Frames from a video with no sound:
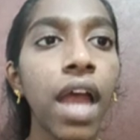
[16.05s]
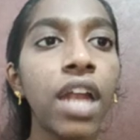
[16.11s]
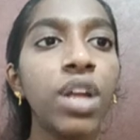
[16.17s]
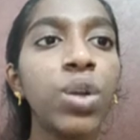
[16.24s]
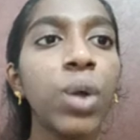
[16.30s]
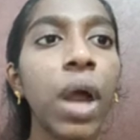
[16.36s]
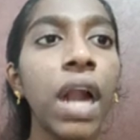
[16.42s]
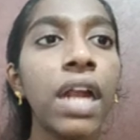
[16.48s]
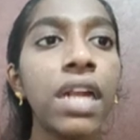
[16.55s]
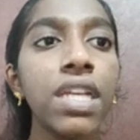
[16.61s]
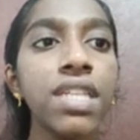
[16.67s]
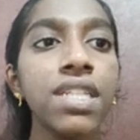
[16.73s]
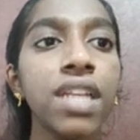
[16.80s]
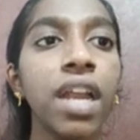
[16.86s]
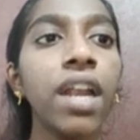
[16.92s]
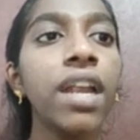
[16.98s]
and to
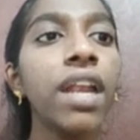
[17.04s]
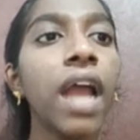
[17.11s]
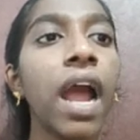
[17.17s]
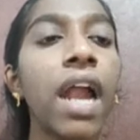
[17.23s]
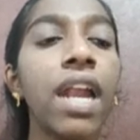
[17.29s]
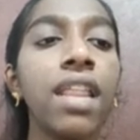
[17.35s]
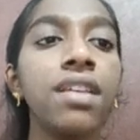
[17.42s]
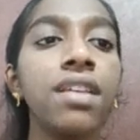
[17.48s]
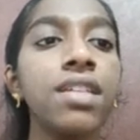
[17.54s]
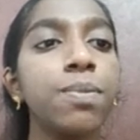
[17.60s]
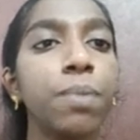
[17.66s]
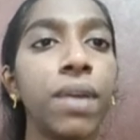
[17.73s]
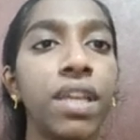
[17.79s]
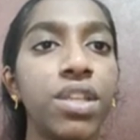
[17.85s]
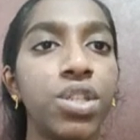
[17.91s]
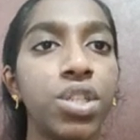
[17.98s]
understand another
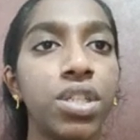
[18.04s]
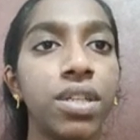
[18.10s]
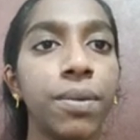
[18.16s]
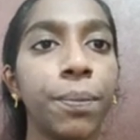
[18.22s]
speech.